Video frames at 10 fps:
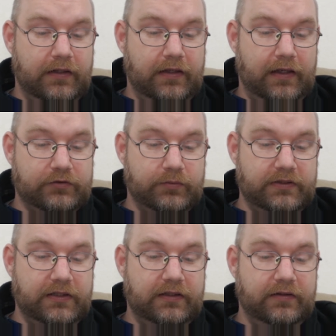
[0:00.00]
as
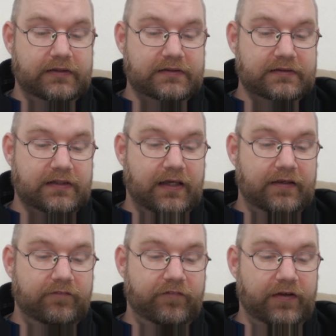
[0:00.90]
ridiculous as I
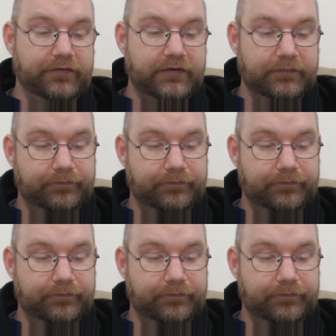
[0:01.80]
had felt.